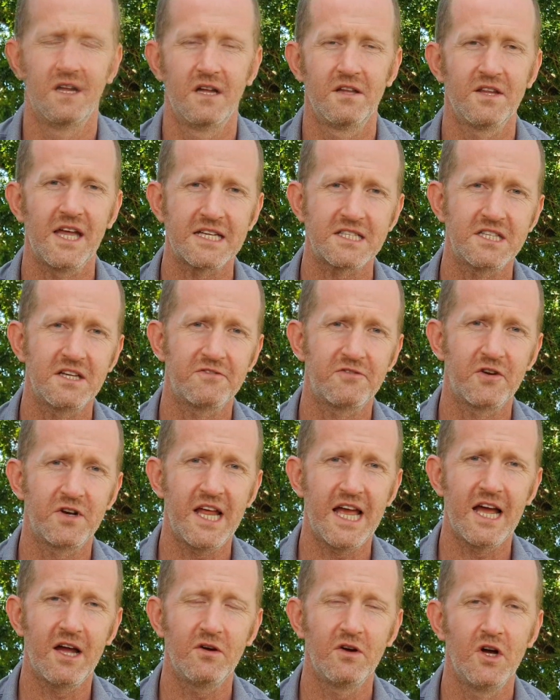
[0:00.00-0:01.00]
That's it for
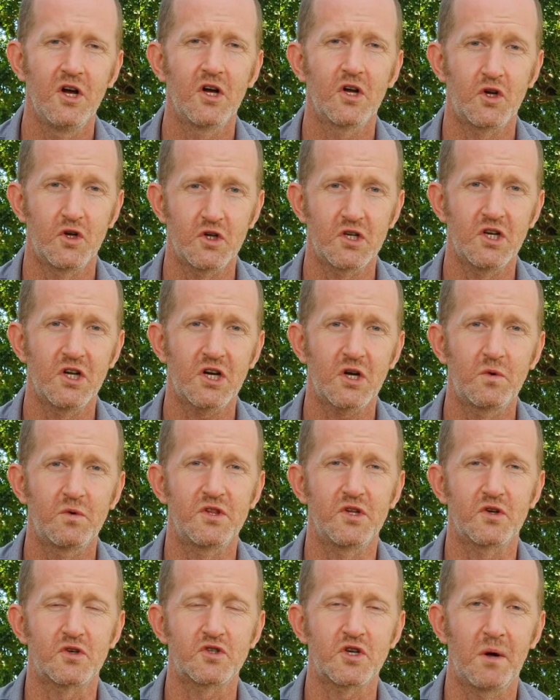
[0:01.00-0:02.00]
now. Good luck with
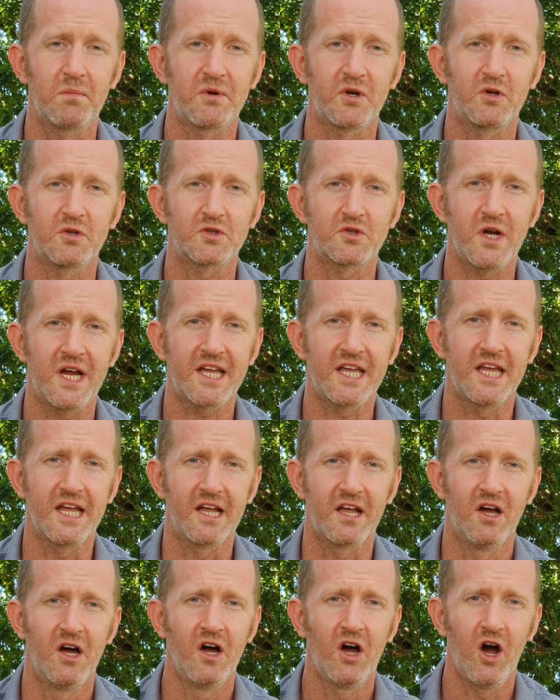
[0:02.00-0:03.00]
your tropical trekking.
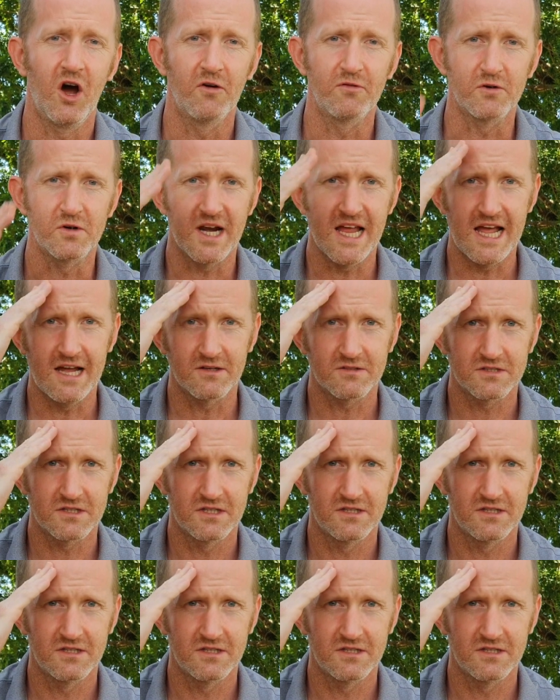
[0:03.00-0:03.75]
Over and out.